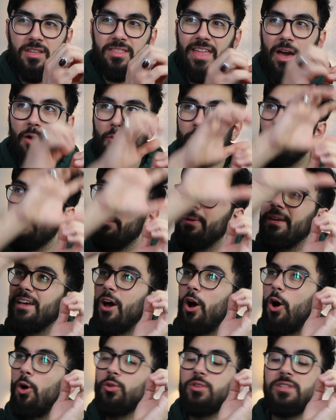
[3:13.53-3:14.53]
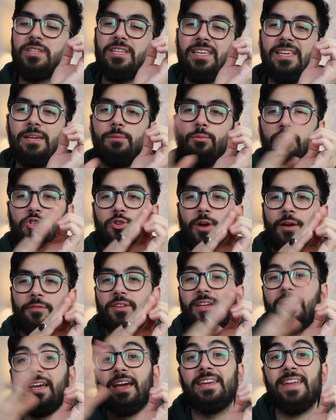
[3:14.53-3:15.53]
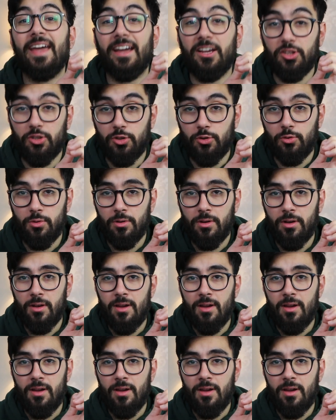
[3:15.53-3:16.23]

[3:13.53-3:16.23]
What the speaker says: There will be a whole team which you have to connect to.